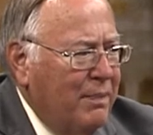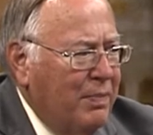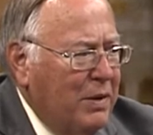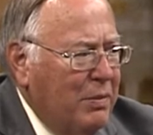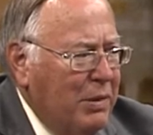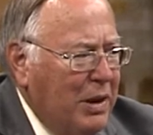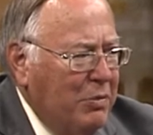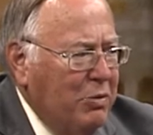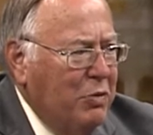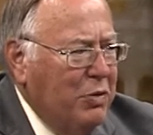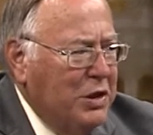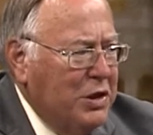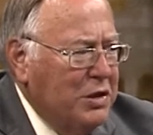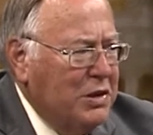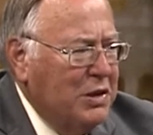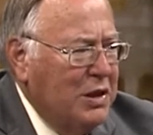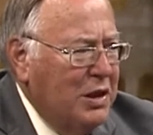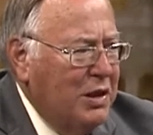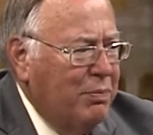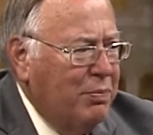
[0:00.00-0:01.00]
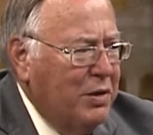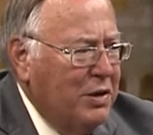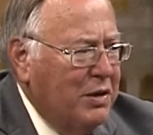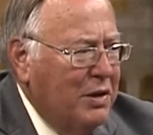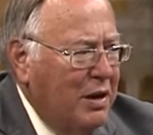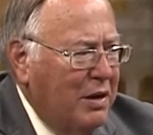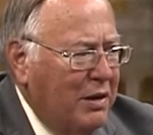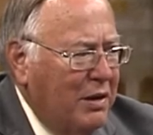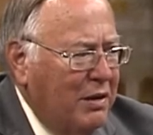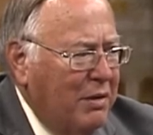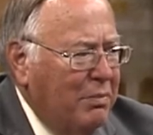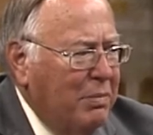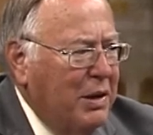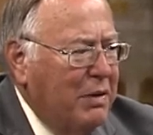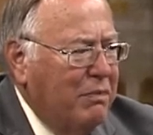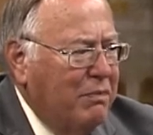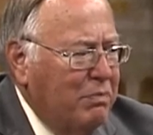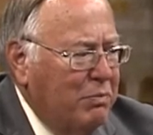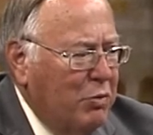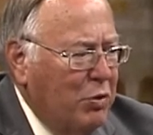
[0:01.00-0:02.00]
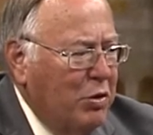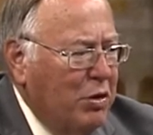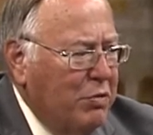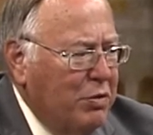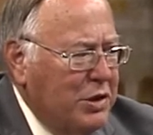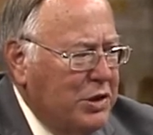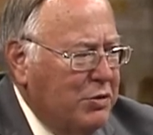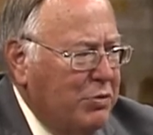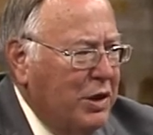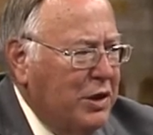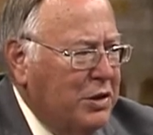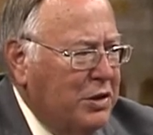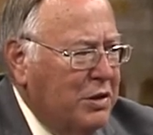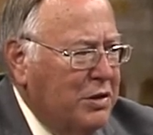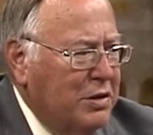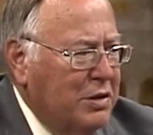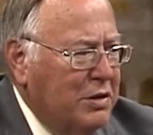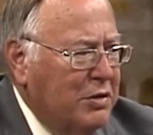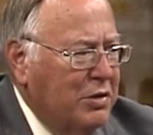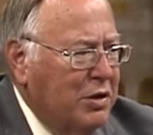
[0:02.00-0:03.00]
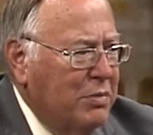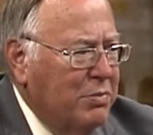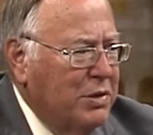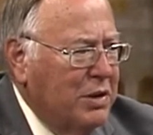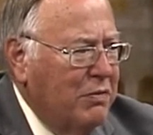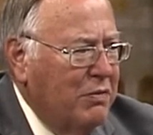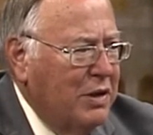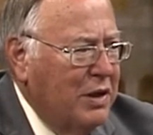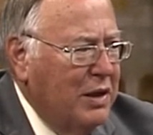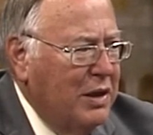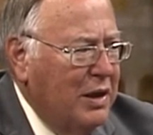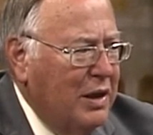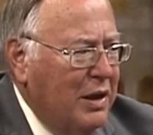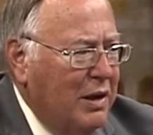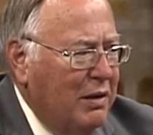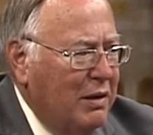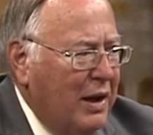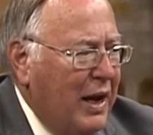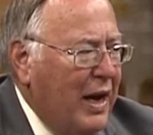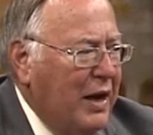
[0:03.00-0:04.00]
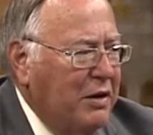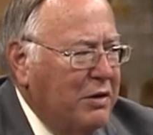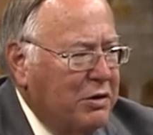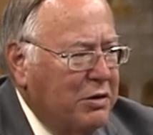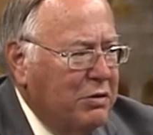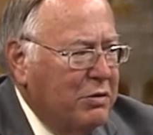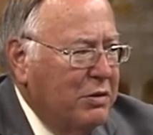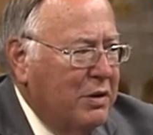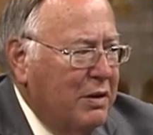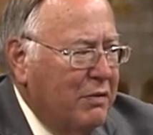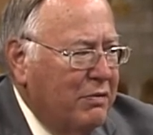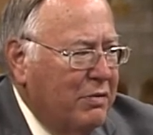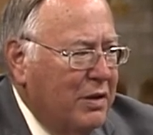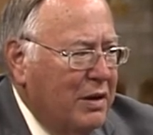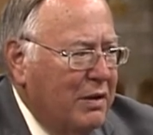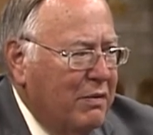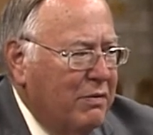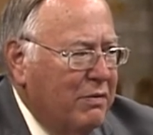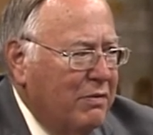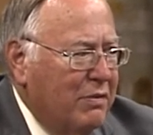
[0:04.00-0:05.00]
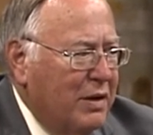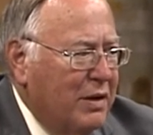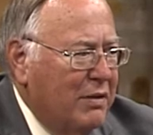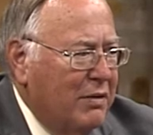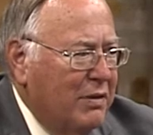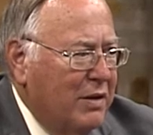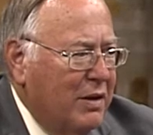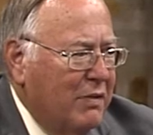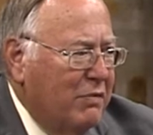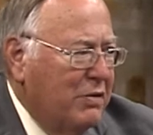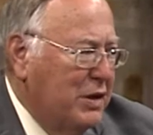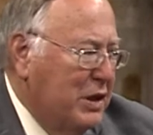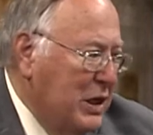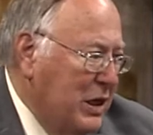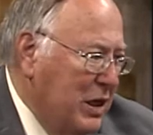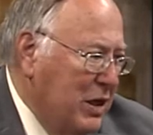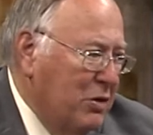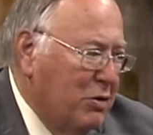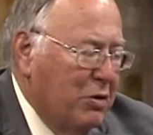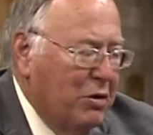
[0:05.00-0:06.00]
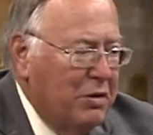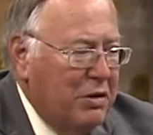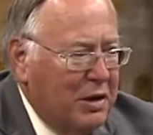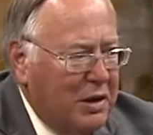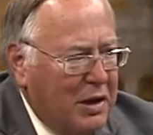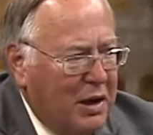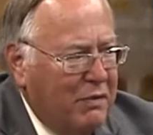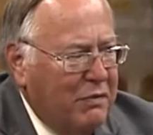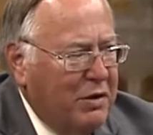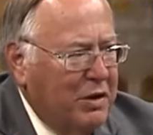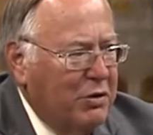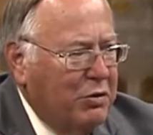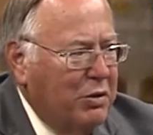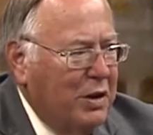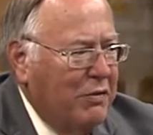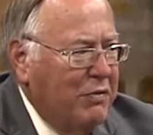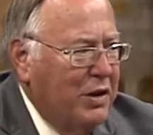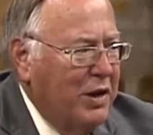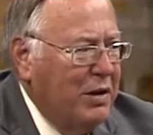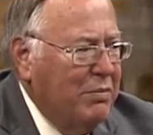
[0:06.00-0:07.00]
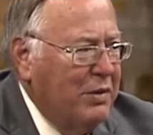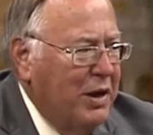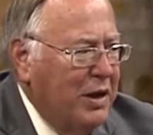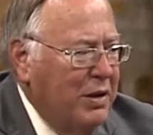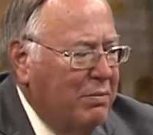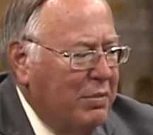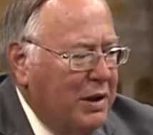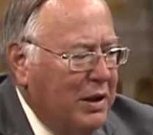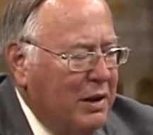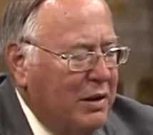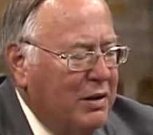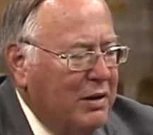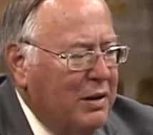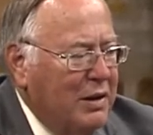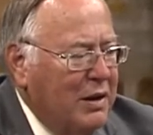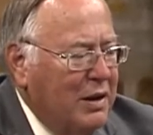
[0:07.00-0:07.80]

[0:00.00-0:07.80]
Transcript: Maybe we just need to put a little bit more restrictions in terms of the uh, latitude of, of, uh, of deed or the governor, whoever that might be,